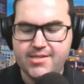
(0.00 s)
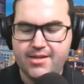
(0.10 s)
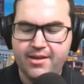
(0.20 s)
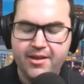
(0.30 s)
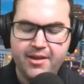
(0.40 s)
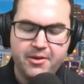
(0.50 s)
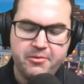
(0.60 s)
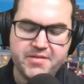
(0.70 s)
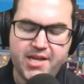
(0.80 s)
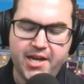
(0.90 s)
Uh,
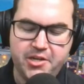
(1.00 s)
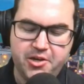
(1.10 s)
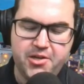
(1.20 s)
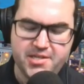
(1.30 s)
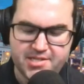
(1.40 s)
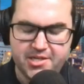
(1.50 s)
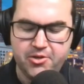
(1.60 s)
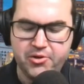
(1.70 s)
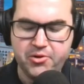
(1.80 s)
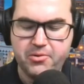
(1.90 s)
we've seen you
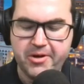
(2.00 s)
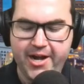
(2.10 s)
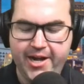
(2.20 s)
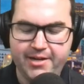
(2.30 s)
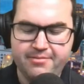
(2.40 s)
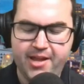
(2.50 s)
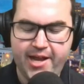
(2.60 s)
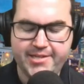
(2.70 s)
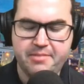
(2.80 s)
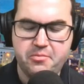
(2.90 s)
still wearing
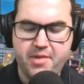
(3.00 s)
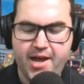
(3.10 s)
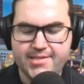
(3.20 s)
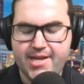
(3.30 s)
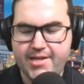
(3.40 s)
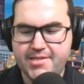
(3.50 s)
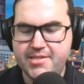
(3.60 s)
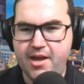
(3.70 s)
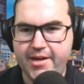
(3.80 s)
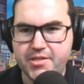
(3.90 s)
like double masks
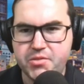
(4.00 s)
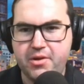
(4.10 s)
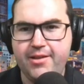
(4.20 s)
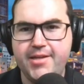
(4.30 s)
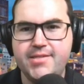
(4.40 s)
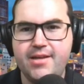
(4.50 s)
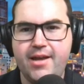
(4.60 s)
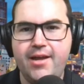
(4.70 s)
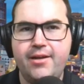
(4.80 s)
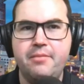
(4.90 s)
outside, as well as
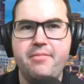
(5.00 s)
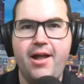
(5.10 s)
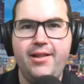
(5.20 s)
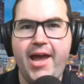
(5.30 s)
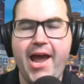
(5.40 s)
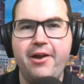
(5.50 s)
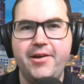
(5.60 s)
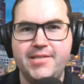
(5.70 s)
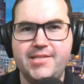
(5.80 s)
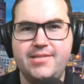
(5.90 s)
uh, Kamala
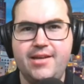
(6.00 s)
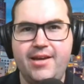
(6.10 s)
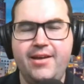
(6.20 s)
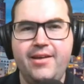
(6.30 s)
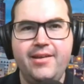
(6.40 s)
Harris uh,